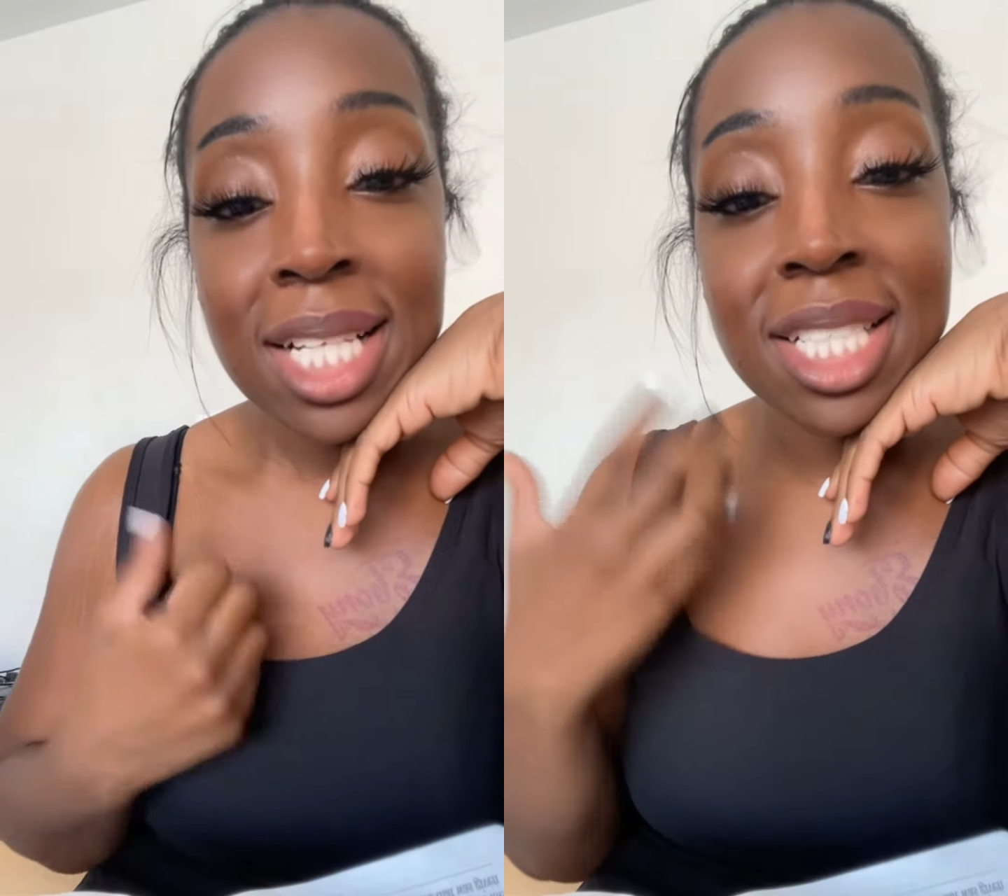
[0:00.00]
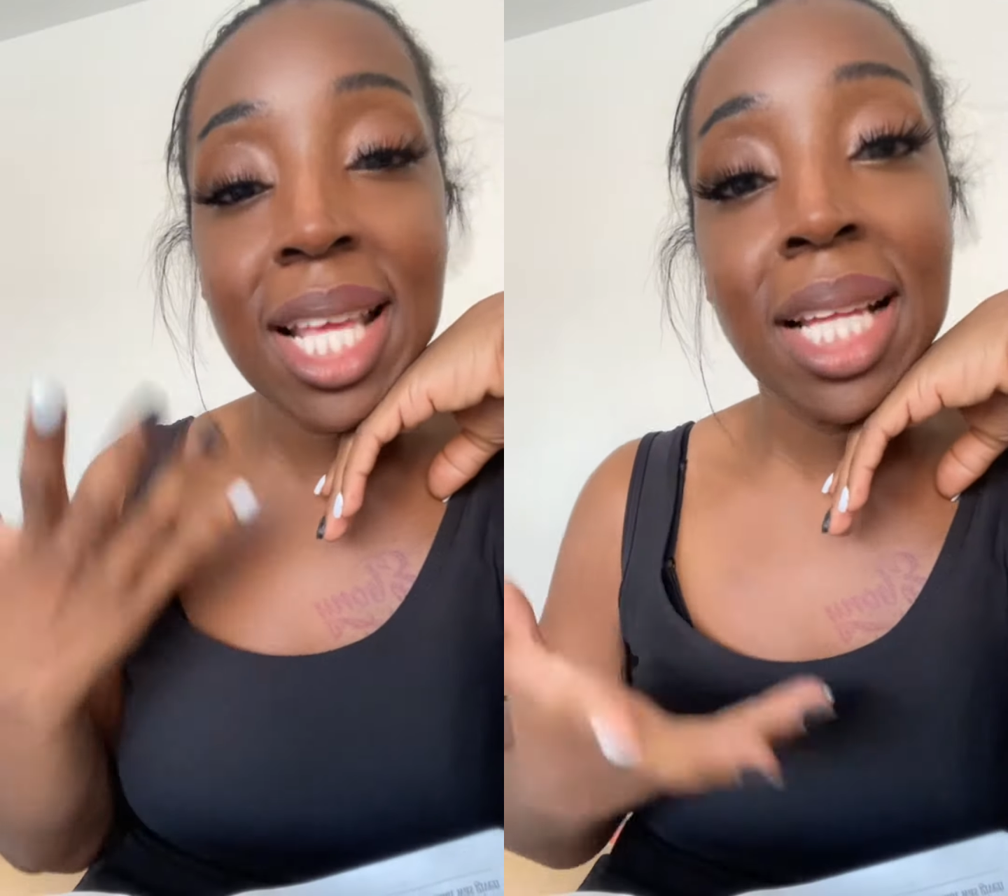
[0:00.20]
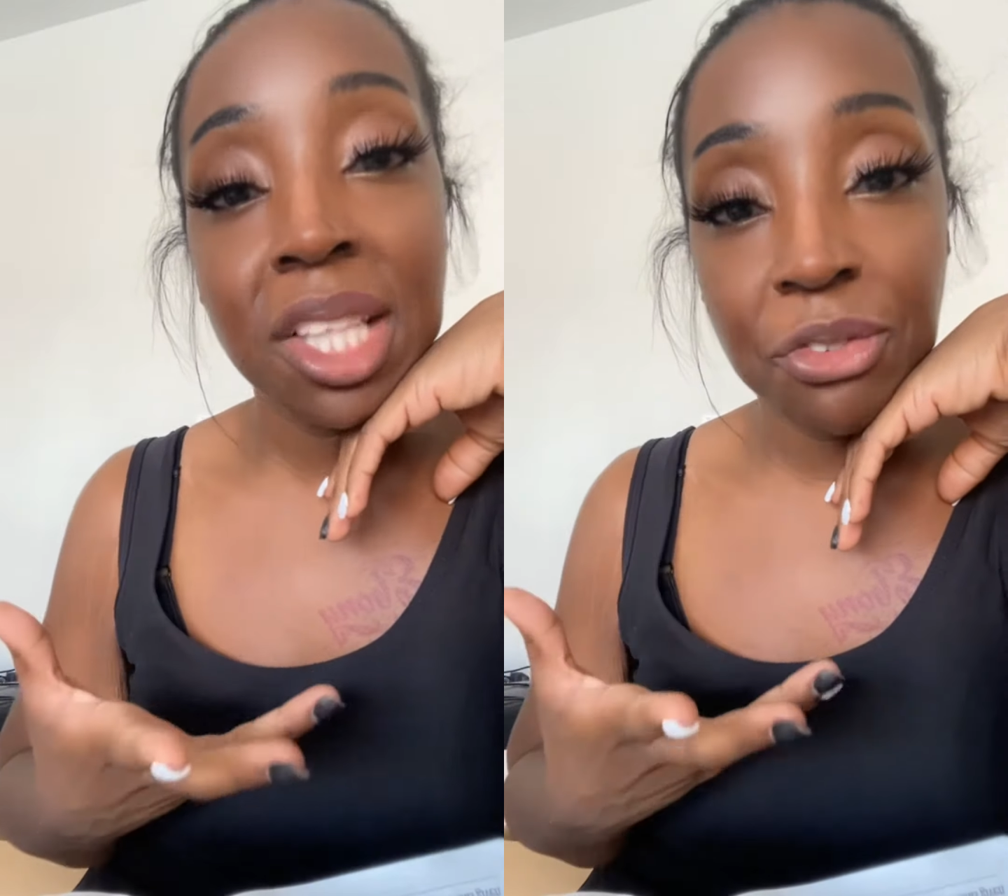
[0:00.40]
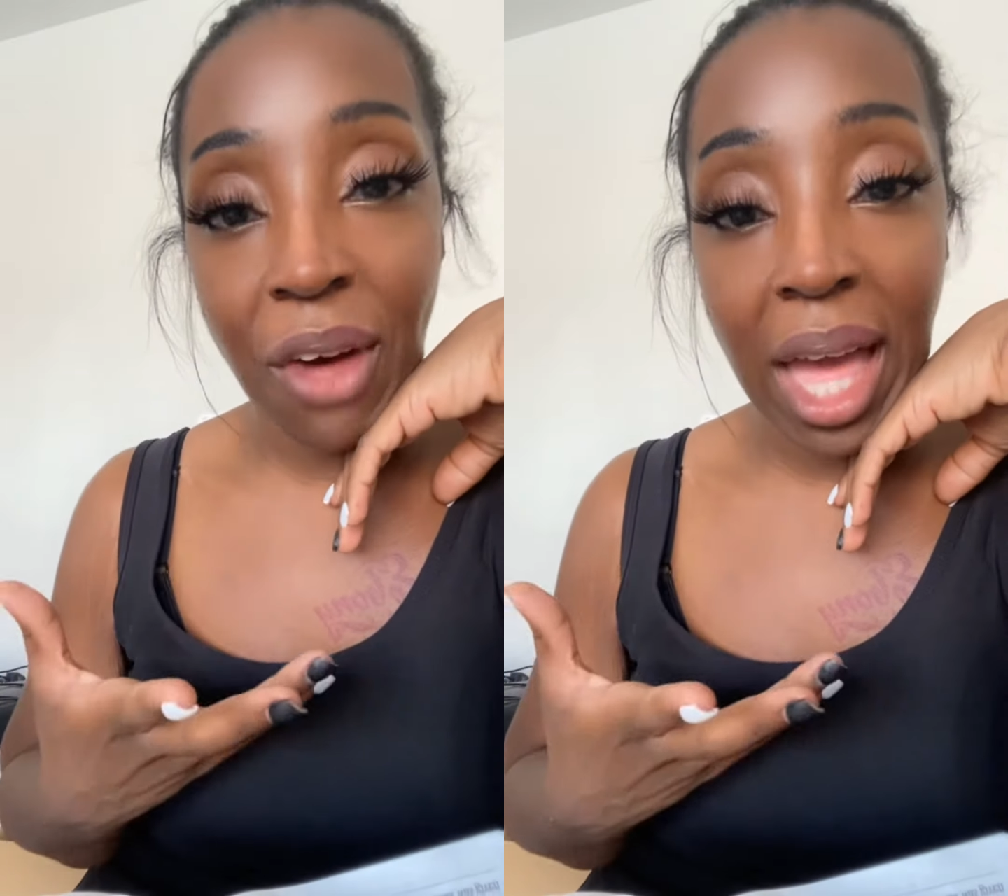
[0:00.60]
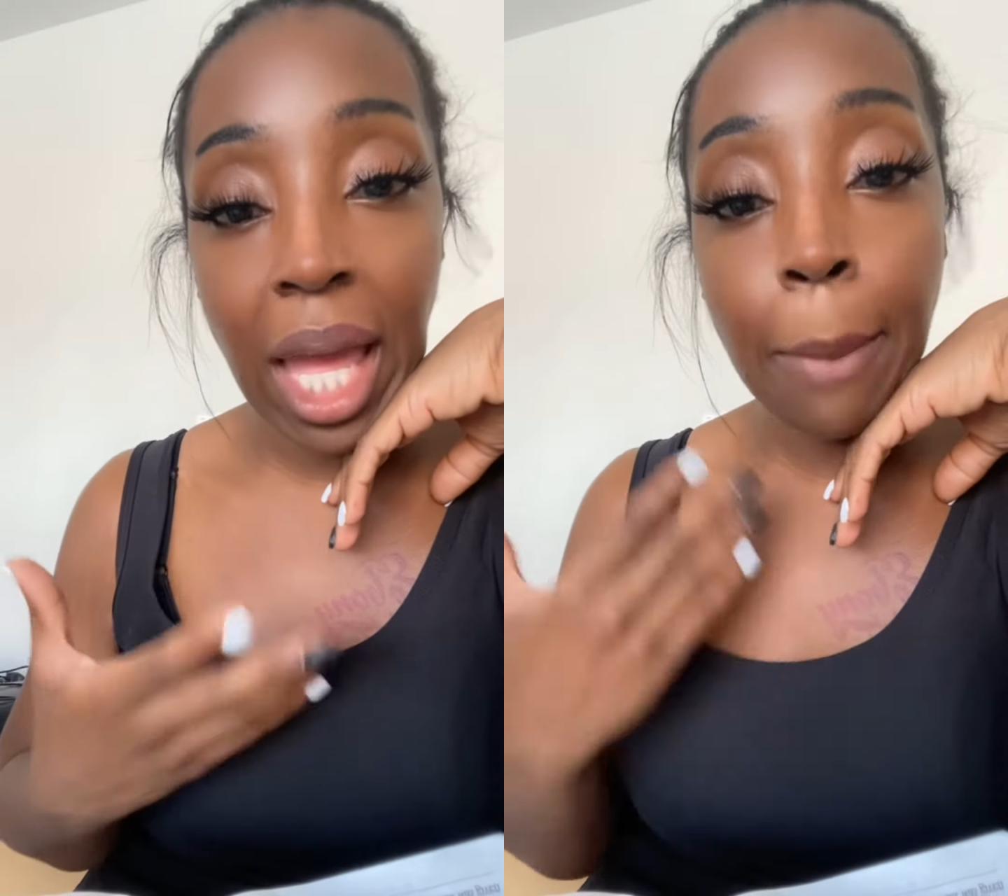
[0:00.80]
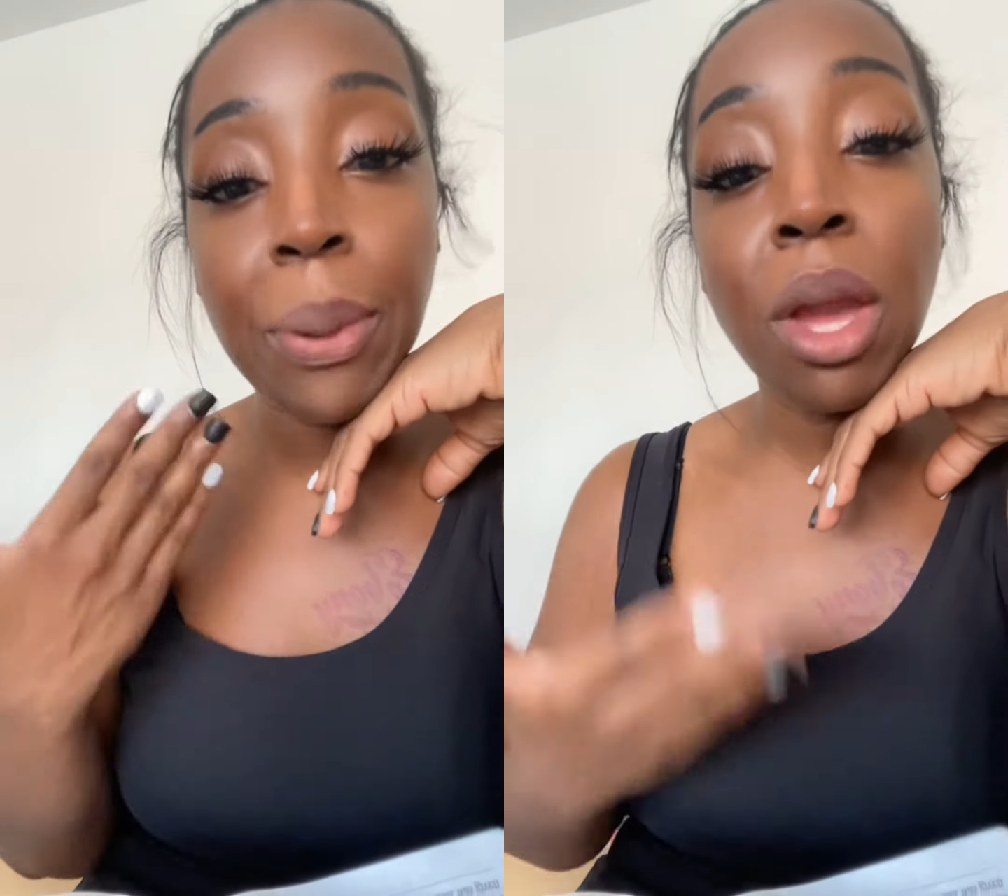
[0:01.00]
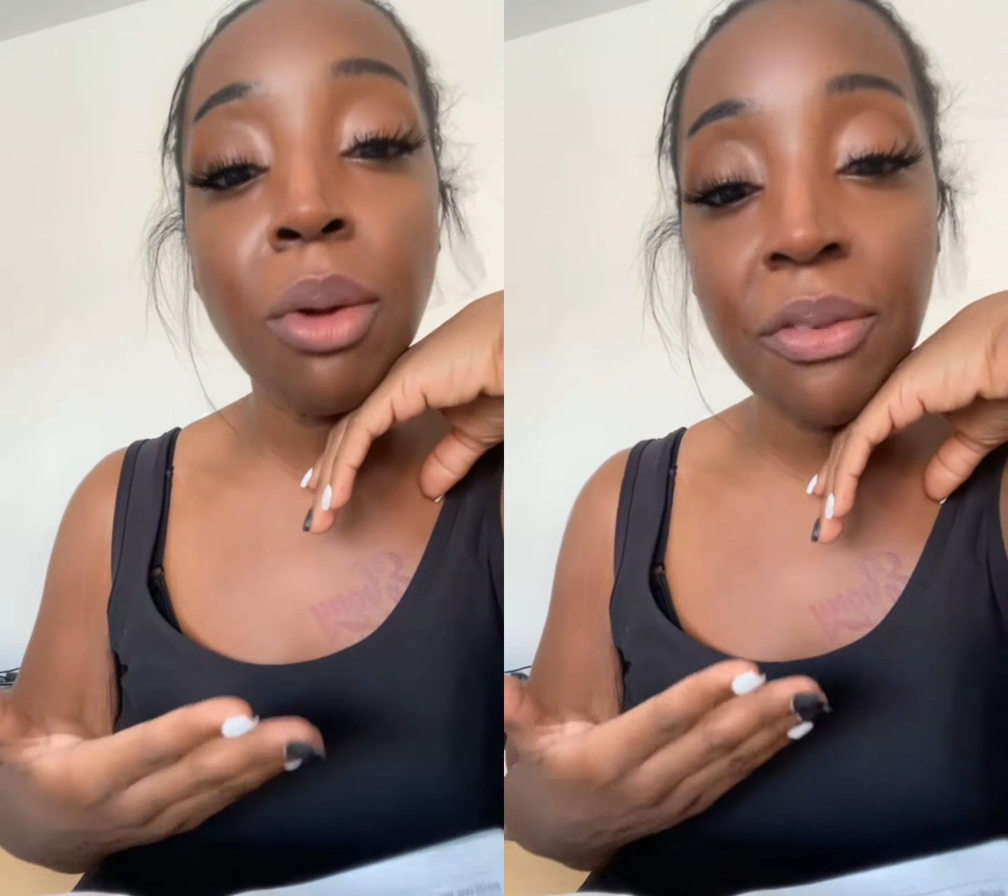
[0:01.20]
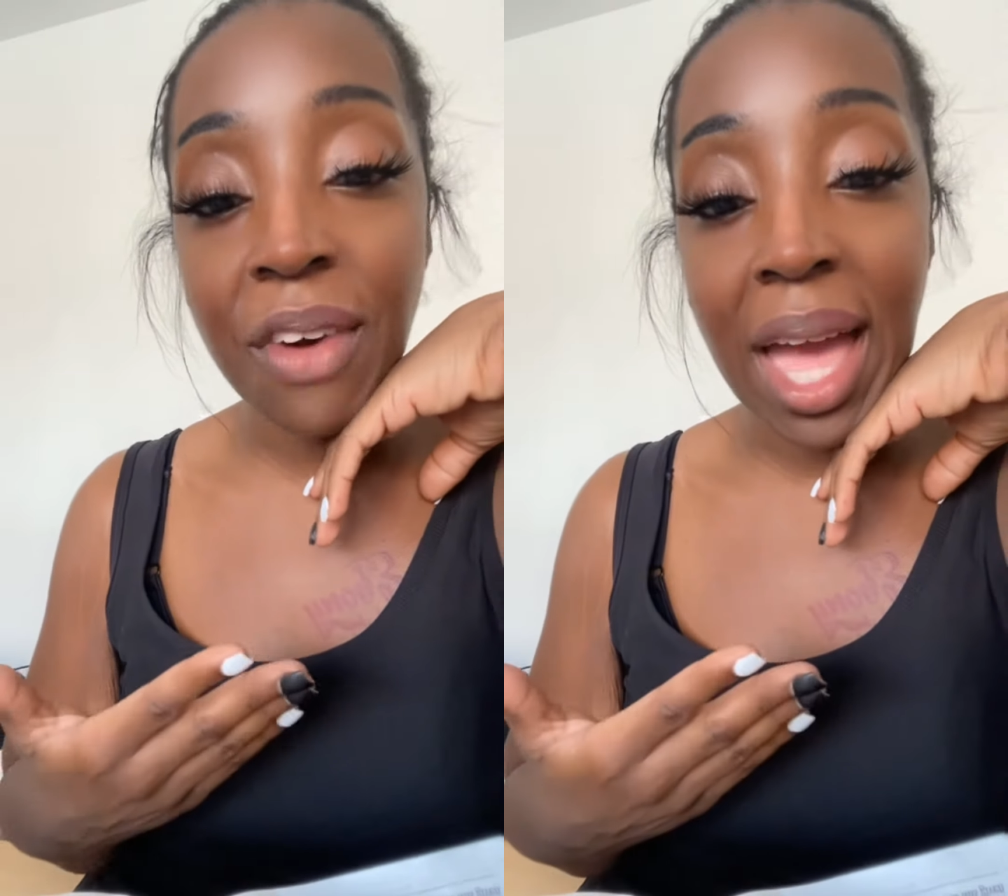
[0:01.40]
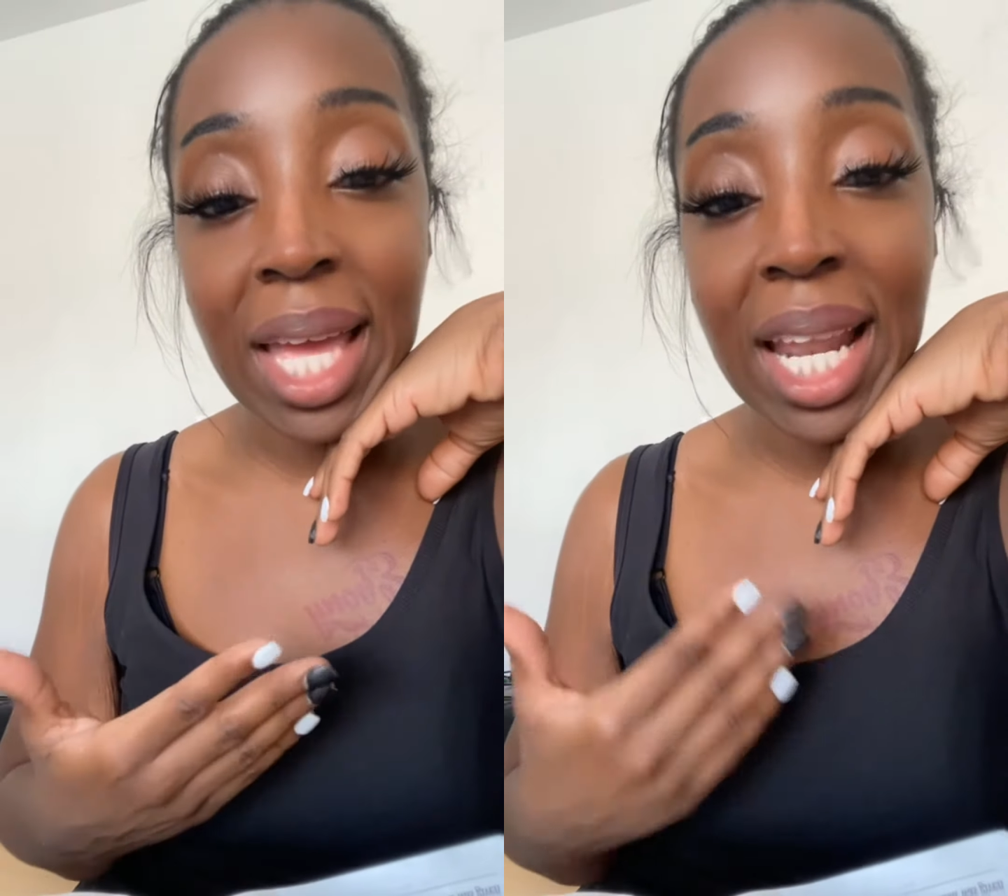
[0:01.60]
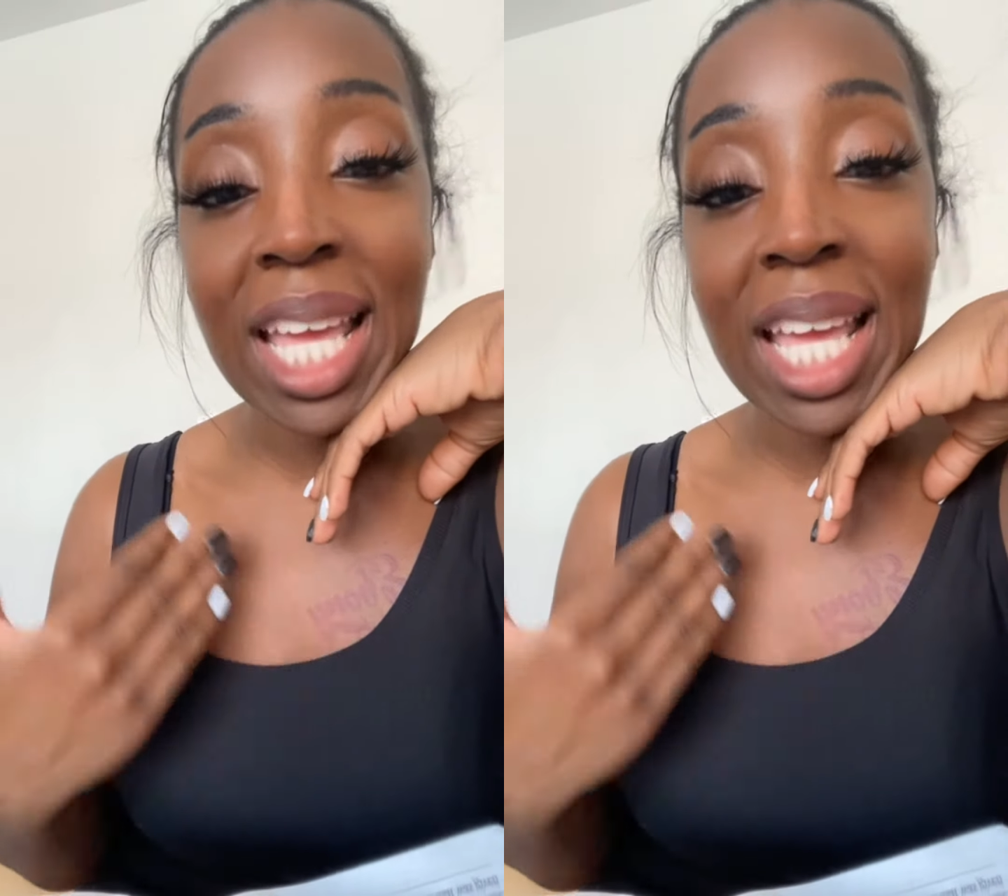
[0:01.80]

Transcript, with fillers: Sanctify it, purify it,